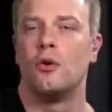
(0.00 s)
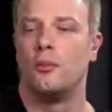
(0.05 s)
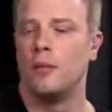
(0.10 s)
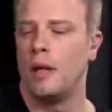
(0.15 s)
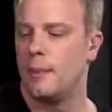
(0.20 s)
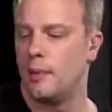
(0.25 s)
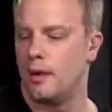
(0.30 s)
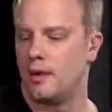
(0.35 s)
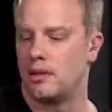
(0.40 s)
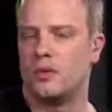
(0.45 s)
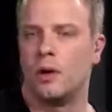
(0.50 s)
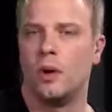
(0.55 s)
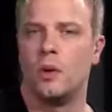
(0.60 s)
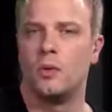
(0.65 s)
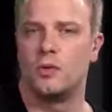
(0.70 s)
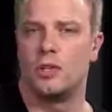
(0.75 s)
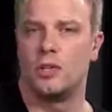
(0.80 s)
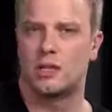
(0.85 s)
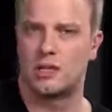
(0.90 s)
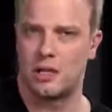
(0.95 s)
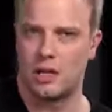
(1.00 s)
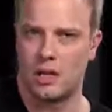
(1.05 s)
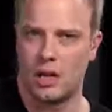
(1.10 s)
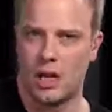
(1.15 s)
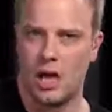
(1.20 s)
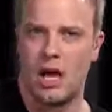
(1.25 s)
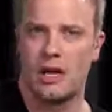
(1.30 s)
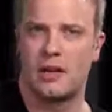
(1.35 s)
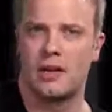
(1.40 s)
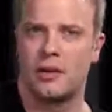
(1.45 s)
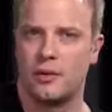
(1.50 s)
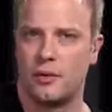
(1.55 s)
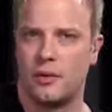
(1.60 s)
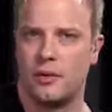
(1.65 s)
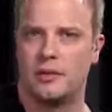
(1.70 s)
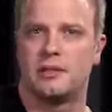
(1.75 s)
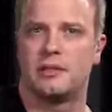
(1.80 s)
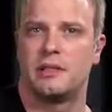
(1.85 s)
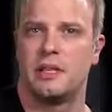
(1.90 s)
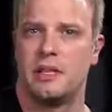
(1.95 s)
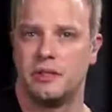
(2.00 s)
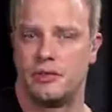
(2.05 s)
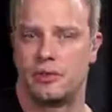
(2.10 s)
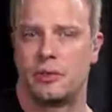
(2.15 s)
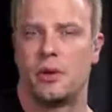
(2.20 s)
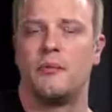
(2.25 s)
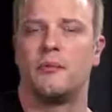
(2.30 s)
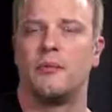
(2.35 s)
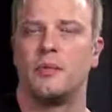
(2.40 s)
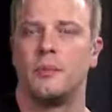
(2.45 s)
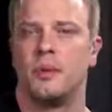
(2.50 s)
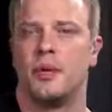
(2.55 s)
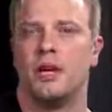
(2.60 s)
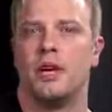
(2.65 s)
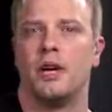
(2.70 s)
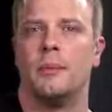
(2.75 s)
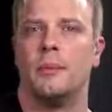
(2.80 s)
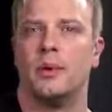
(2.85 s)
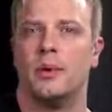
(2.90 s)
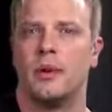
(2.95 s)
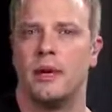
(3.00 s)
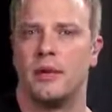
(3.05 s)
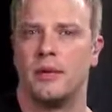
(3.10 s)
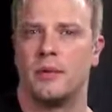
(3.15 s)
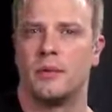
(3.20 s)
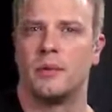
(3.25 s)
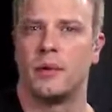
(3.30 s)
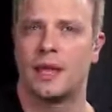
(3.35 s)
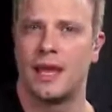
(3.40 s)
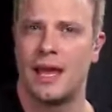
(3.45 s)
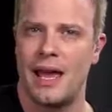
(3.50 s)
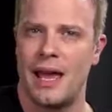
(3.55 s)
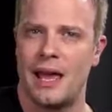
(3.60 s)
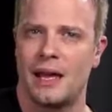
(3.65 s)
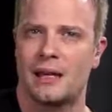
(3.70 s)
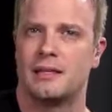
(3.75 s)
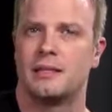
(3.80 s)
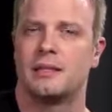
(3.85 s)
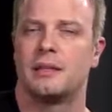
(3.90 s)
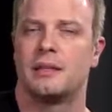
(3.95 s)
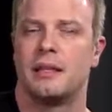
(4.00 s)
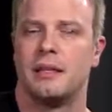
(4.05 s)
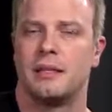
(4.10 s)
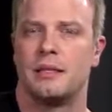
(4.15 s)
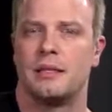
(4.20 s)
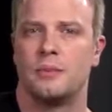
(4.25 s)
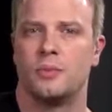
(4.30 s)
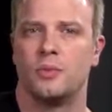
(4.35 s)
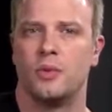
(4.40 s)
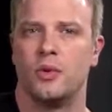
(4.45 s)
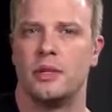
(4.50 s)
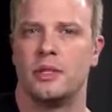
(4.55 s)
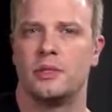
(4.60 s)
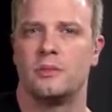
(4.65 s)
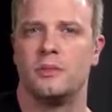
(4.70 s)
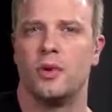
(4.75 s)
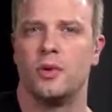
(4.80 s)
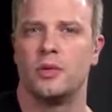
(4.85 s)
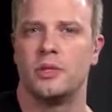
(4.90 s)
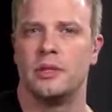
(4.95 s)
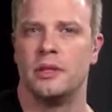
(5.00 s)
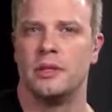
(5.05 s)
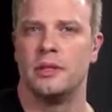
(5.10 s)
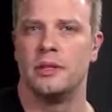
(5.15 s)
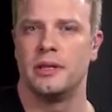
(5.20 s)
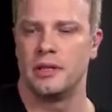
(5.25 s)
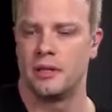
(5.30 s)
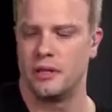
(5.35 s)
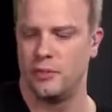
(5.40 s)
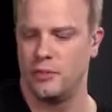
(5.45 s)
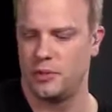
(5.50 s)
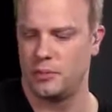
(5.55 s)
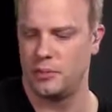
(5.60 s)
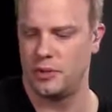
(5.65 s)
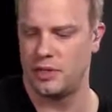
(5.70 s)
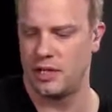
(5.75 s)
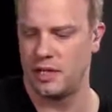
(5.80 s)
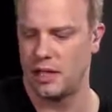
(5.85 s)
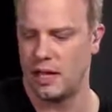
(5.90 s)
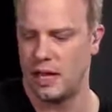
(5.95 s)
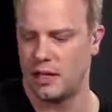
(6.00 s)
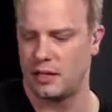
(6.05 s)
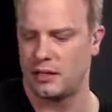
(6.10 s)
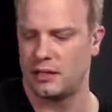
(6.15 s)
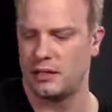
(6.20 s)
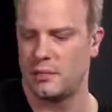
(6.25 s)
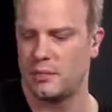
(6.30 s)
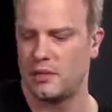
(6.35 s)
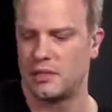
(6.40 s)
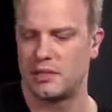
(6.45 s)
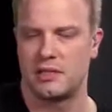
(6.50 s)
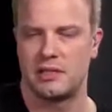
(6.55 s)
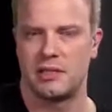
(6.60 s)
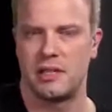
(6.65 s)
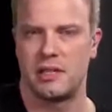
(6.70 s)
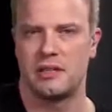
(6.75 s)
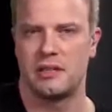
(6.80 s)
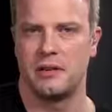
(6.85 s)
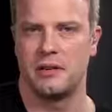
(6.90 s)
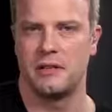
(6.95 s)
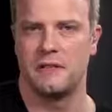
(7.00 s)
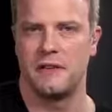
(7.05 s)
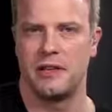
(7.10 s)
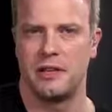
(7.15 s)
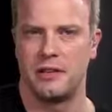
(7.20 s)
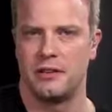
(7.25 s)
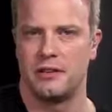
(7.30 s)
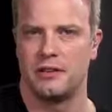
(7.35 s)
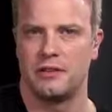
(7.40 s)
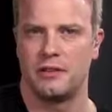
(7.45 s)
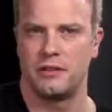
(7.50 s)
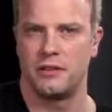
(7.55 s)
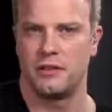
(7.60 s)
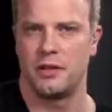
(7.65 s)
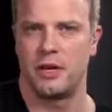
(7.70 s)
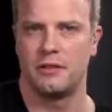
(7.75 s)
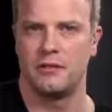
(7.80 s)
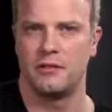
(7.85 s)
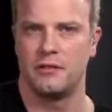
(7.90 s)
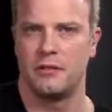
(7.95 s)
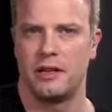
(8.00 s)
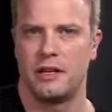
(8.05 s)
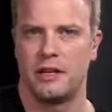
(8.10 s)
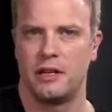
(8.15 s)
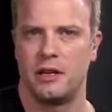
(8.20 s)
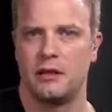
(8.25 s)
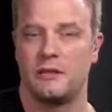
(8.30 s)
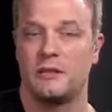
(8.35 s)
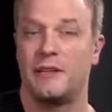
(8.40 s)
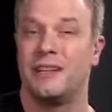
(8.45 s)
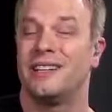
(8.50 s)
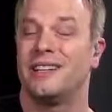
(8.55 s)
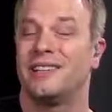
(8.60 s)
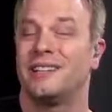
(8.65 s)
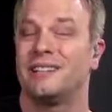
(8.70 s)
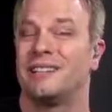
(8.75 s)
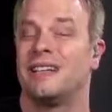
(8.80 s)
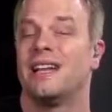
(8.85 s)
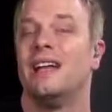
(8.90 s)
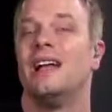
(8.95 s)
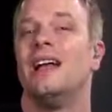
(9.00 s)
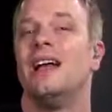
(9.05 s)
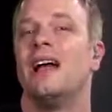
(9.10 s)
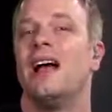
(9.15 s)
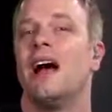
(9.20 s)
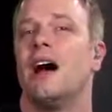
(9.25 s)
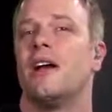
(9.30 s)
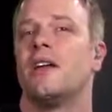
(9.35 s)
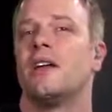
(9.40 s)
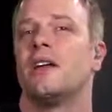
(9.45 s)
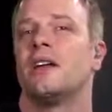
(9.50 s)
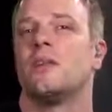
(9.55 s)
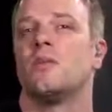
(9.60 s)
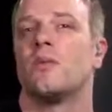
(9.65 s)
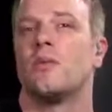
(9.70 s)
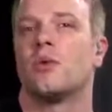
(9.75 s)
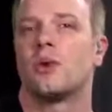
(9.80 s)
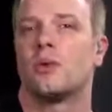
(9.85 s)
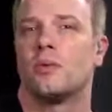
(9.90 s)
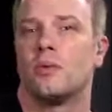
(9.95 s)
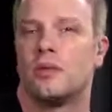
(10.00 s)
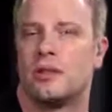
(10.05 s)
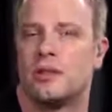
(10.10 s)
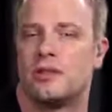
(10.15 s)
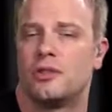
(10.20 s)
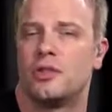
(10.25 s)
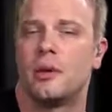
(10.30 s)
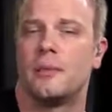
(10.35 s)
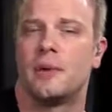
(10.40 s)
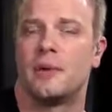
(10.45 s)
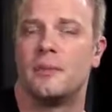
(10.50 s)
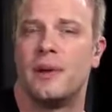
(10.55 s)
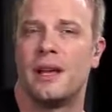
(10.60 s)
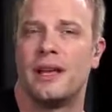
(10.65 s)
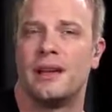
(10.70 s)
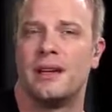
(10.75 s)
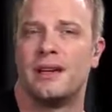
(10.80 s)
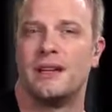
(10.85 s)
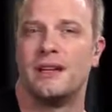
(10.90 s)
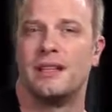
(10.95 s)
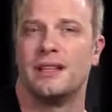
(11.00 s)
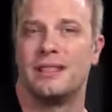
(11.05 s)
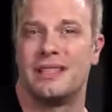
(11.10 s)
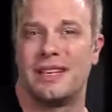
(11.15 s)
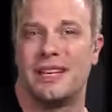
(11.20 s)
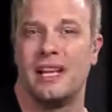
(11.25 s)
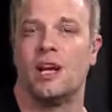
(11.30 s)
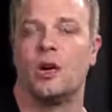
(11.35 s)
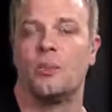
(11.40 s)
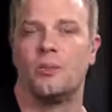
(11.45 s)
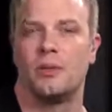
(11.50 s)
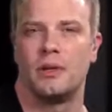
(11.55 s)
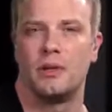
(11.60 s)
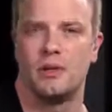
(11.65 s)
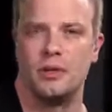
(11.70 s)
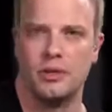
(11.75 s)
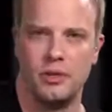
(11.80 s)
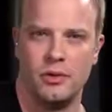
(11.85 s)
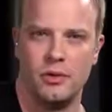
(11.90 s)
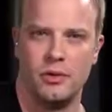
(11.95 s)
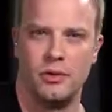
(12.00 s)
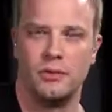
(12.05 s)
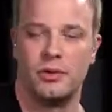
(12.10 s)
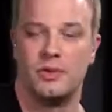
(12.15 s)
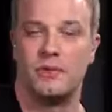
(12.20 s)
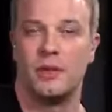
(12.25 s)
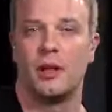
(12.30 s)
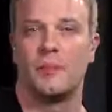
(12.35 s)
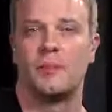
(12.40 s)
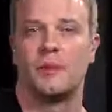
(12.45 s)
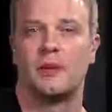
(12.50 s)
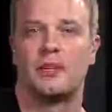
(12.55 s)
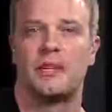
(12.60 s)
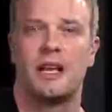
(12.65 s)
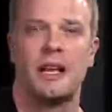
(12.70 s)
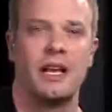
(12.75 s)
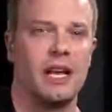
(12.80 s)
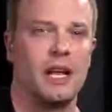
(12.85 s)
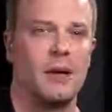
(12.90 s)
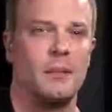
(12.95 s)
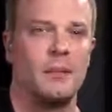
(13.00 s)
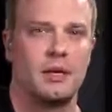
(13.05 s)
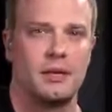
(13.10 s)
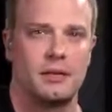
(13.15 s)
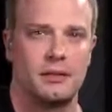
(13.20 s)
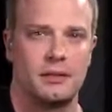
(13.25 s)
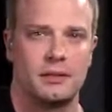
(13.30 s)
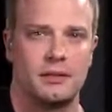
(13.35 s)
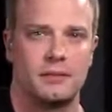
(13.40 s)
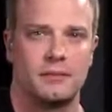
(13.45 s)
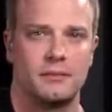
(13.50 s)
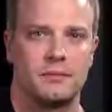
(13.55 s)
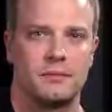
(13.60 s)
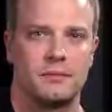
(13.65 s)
Remember, don't just lock your wrists and strum from your elbow either. Relax, get some wrist motion in there. Almost pretend like something stuck to your finger and just trying to flick it off. Here's how you can work with this strumming pattern to help you develop your dynamics.